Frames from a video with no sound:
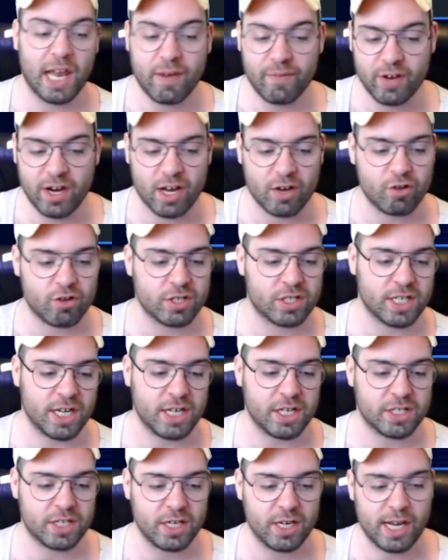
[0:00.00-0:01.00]
1100
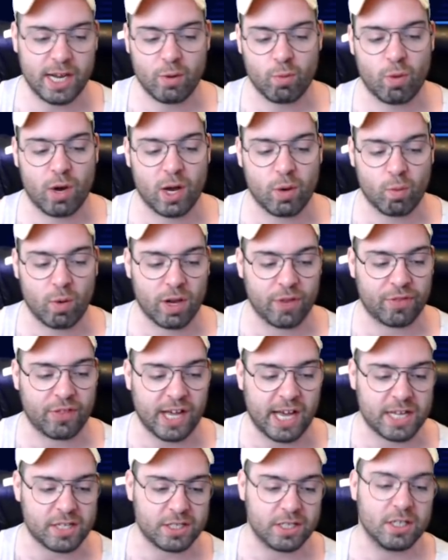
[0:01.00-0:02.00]
season and one
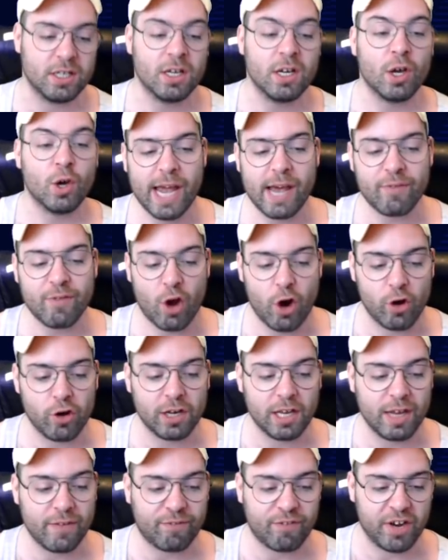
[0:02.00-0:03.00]
1000. We have
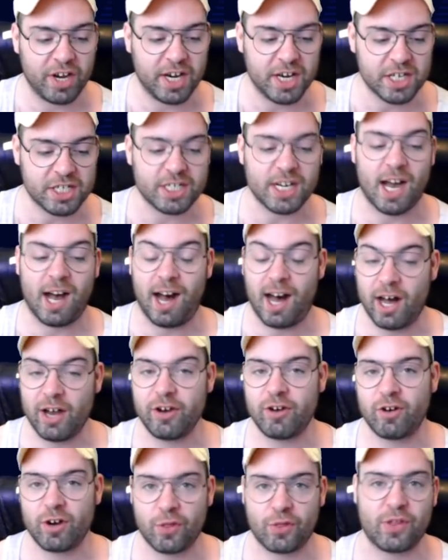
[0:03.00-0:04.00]
only finished
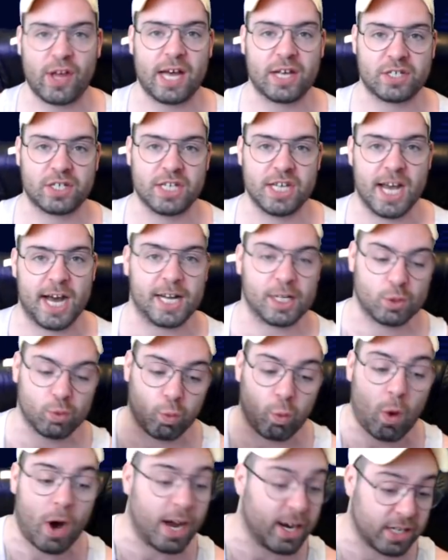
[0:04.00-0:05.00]
under 1000
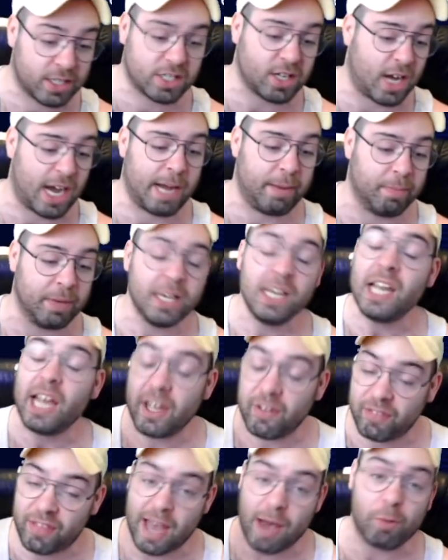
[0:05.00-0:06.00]
yards one time,
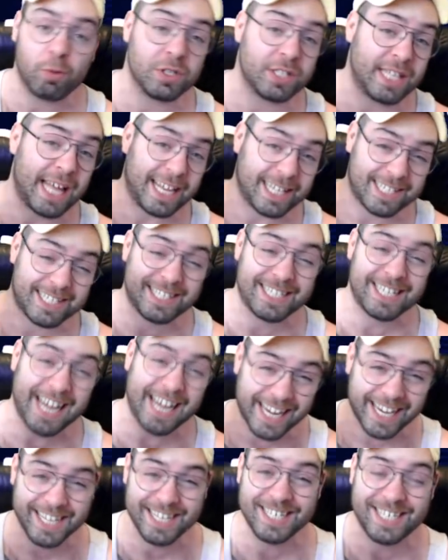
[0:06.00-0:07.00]
and that was that
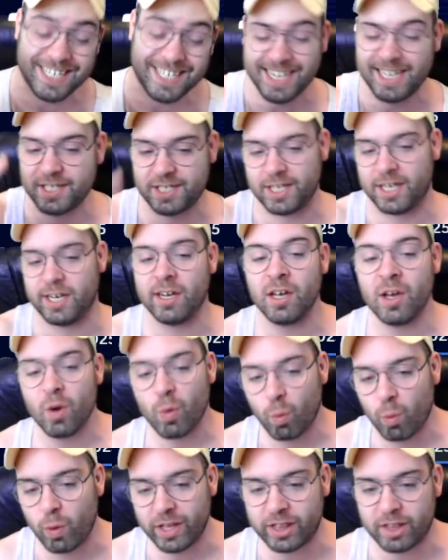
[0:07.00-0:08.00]
second season
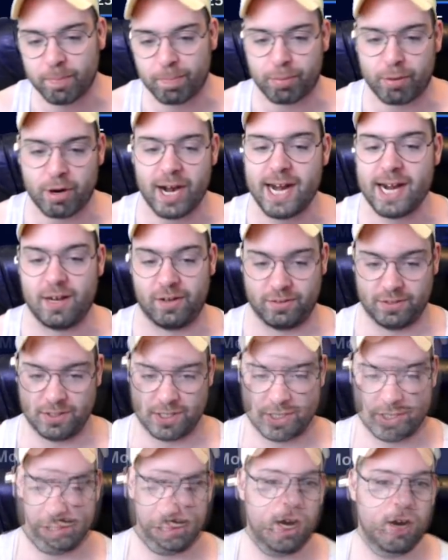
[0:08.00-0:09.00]
with the
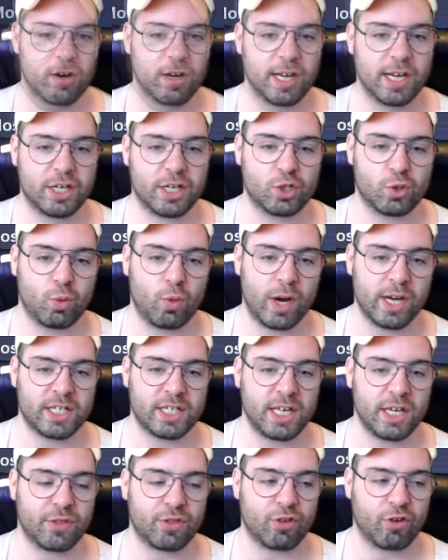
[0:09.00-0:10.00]
Browns. Currently
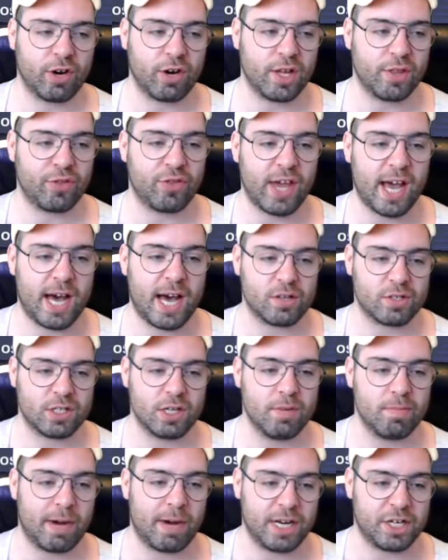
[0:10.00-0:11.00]

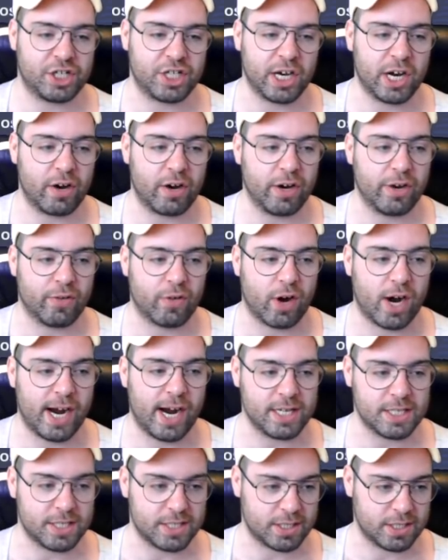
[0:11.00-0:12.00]
23,000 by Jerry
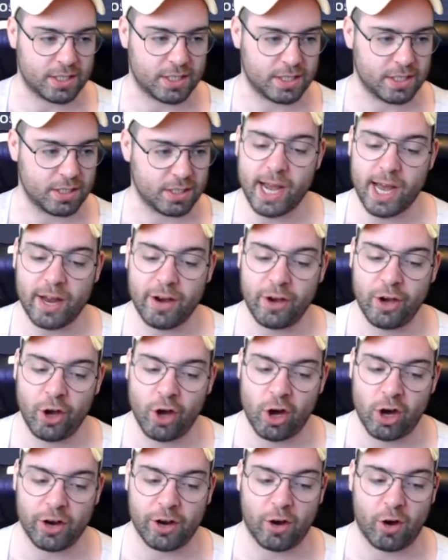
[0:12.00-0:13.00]
Rice. We are
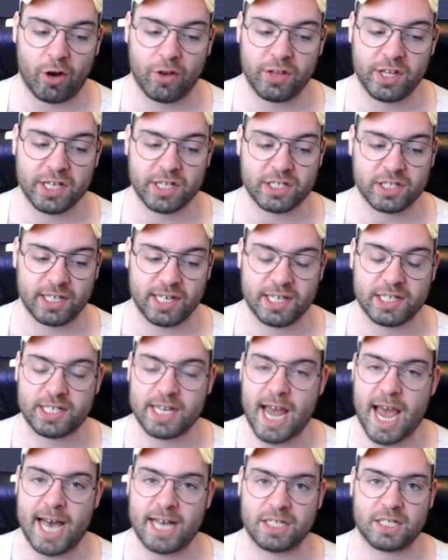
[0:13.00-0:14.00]
not on this
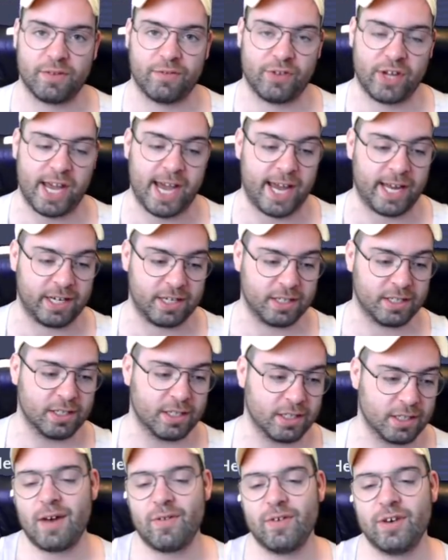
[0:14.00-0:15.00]
list as of yet.
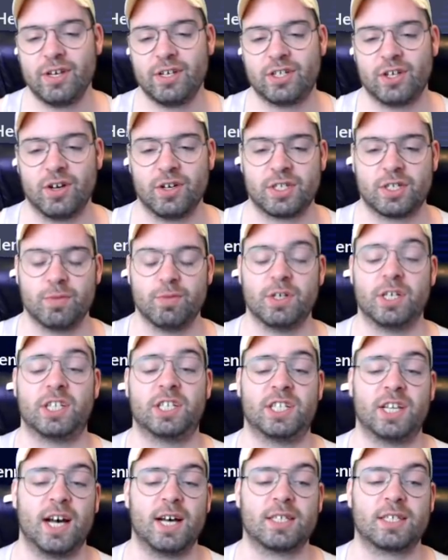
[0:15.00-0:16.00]
Calvin Johnson
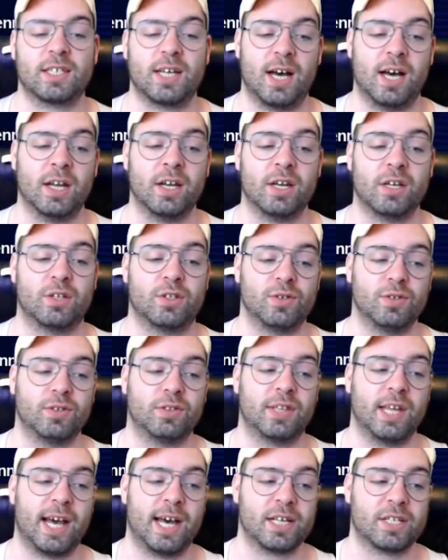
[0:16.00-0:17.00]
with just under
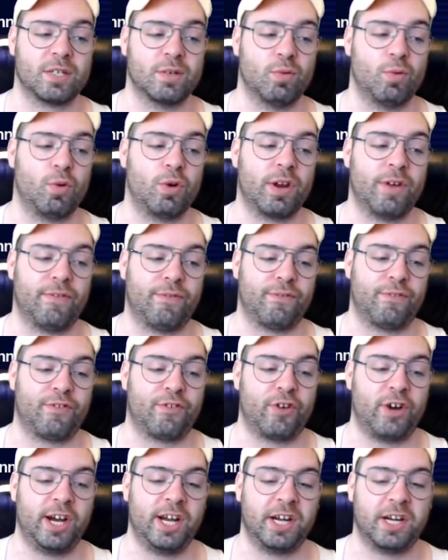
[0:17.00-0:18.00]
2,000. What a
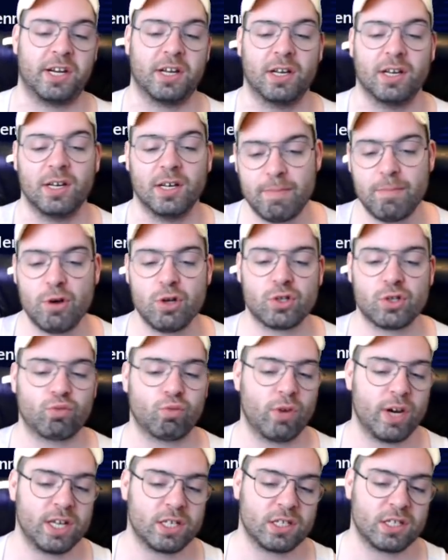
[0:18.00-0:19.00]
freak. That
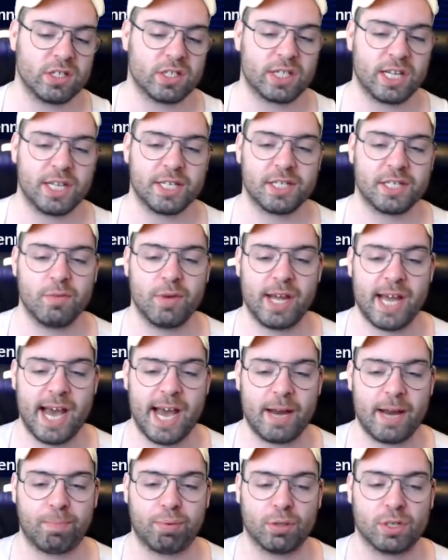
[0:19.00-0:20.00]
most recent season we
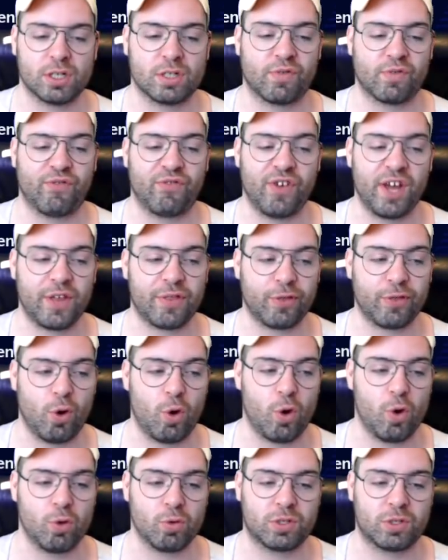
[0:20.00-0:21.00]
had put us
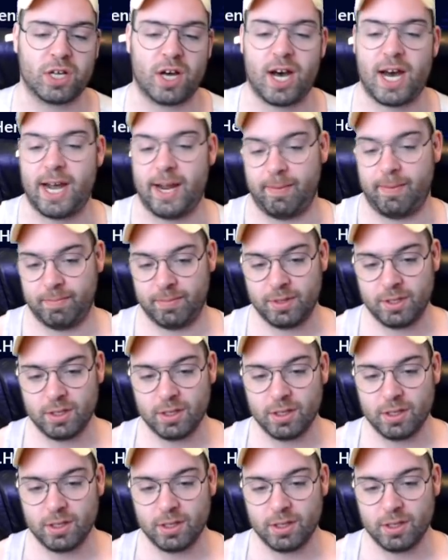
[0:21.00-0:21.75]
fifth all time.